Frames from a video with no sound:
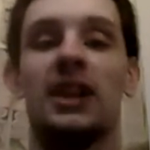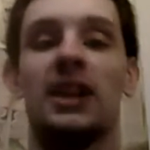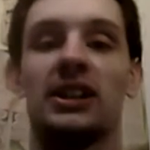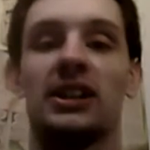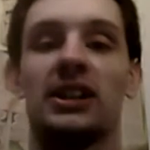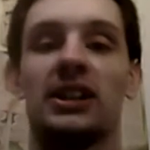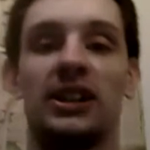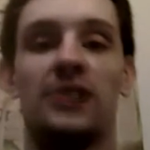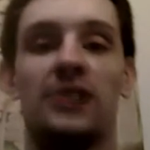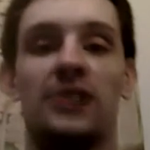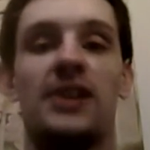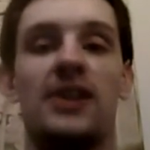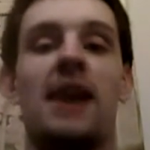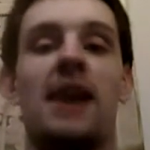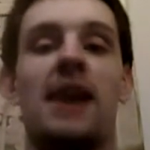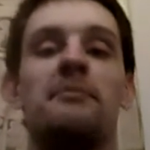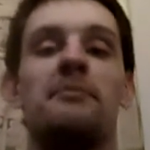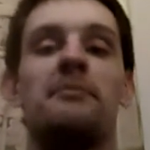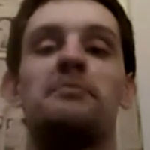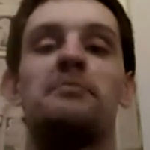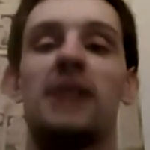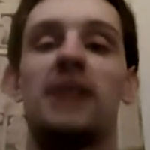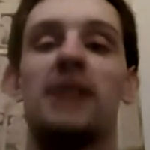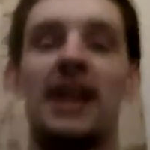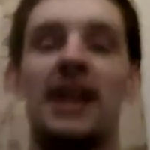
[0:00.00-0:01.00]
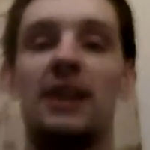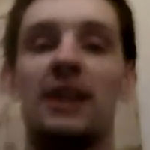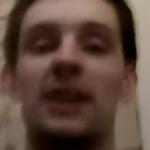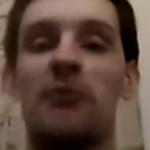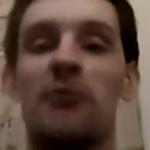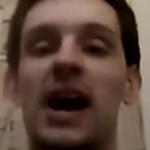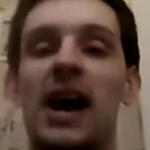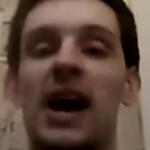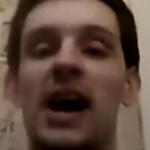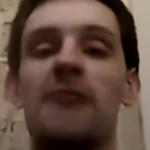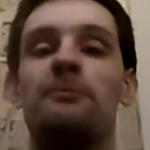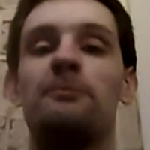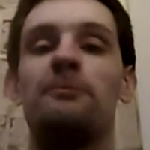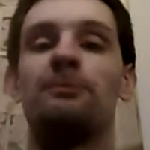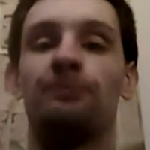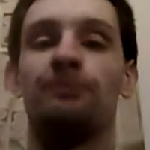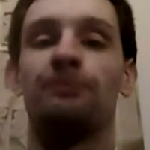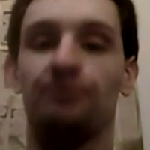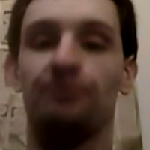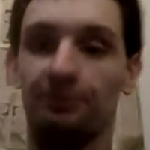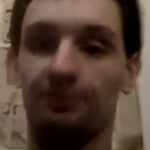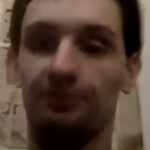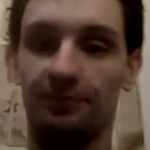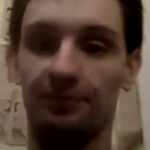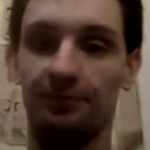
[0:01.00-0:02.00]
cleared up. But anyway,
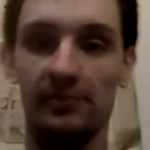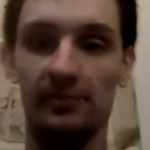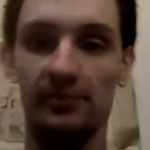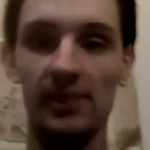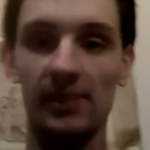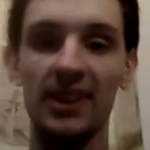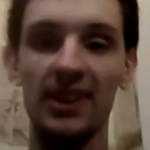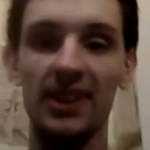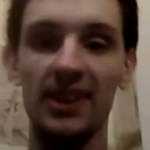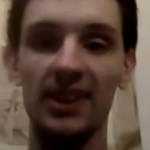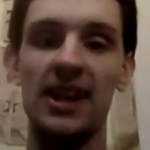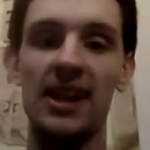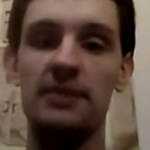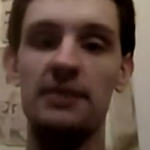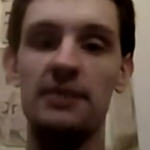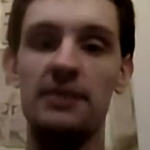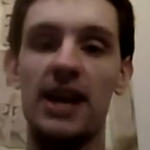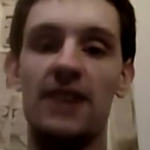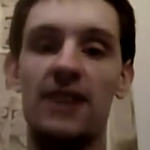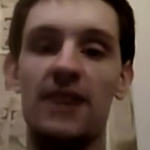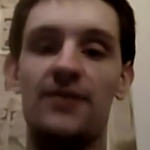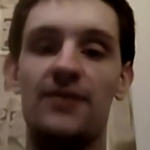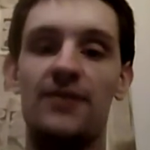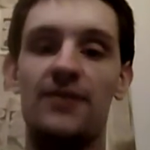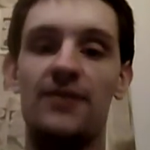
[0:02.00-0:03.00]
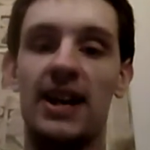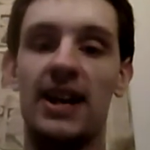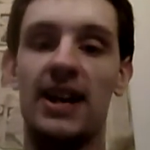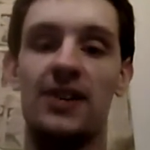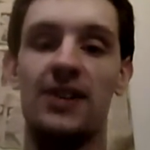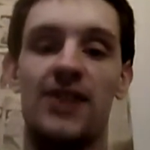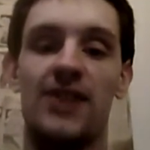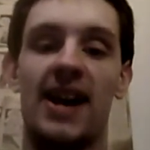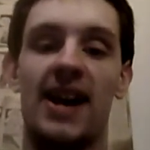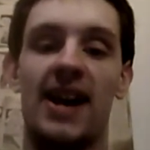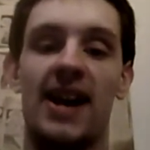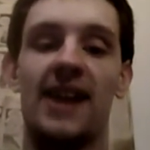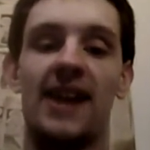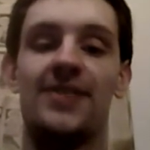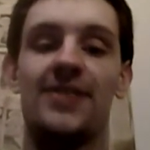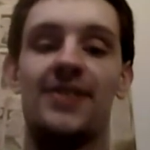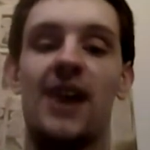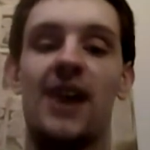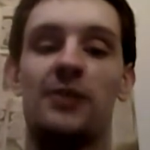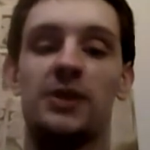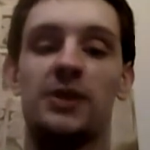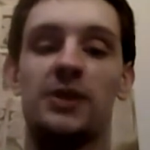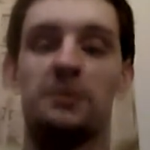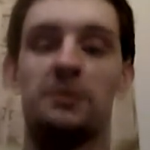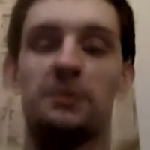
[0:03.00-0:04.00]
he made a video that I
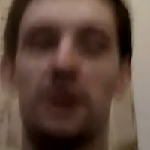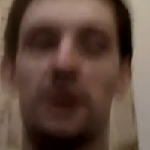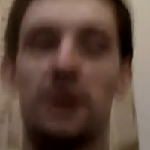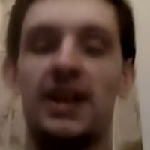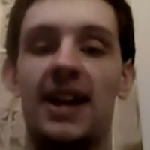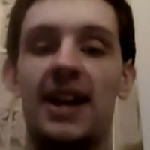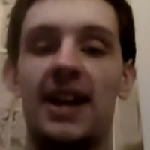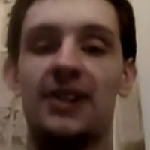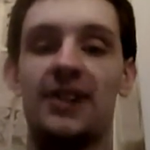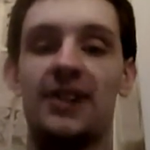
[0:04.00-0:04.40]
thought was pretty